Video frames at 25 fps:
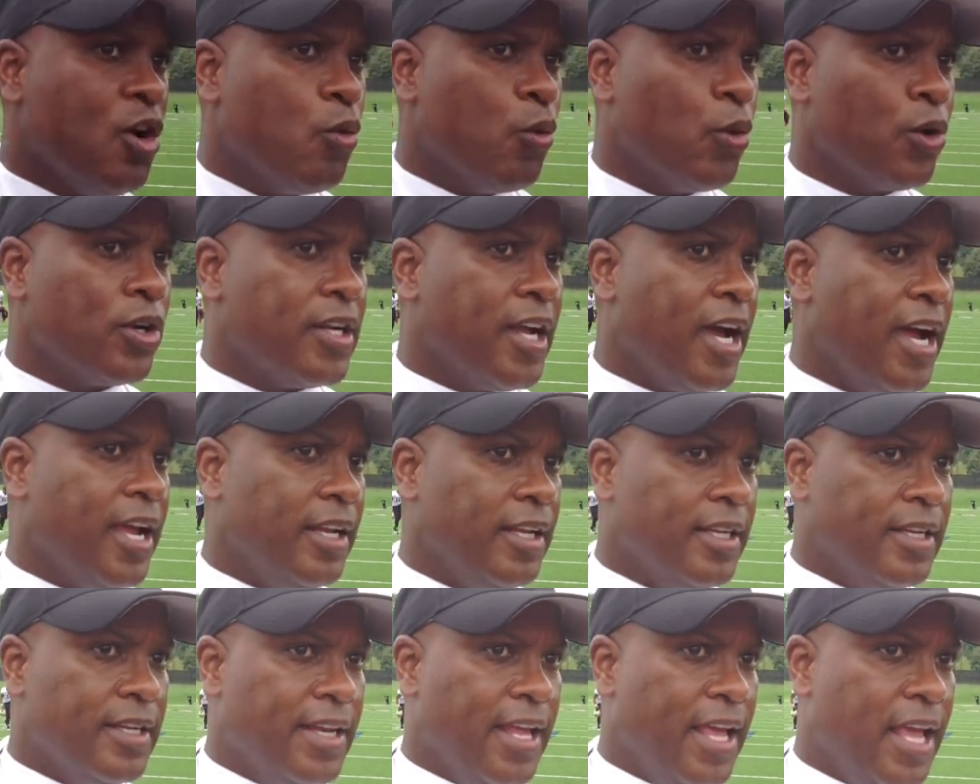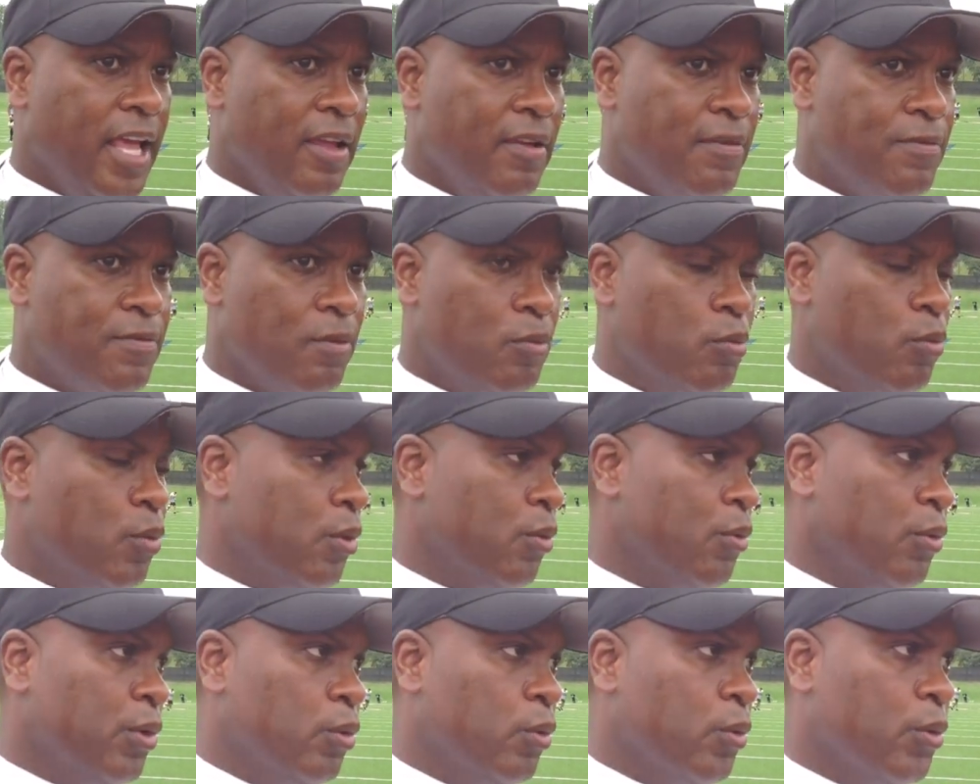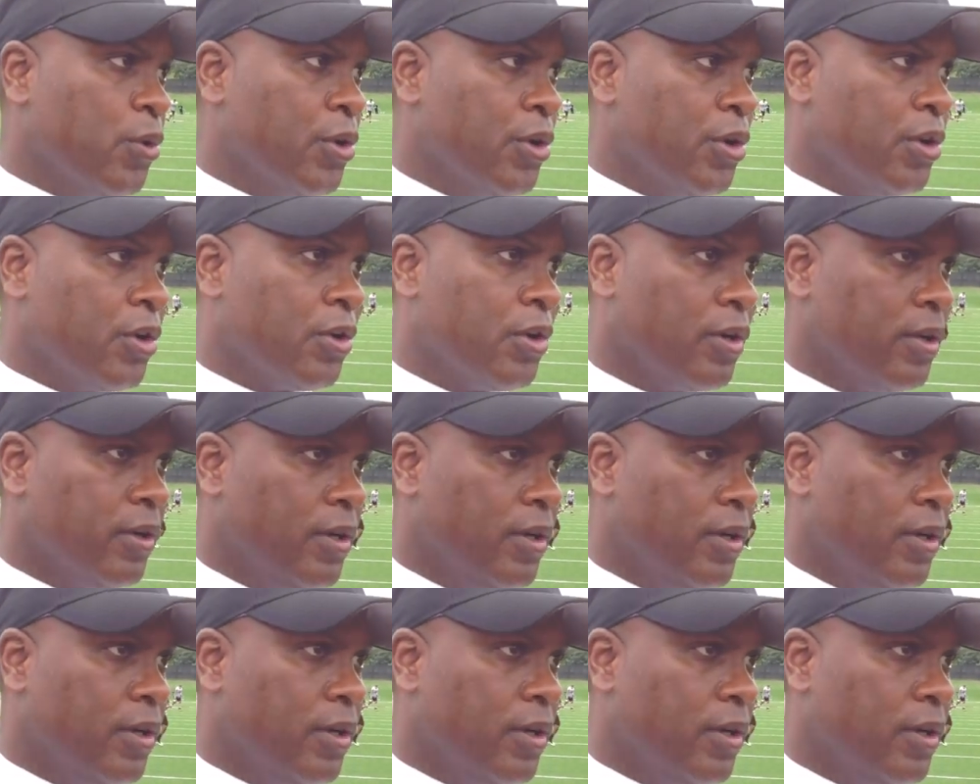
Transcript: We're night and day from where we were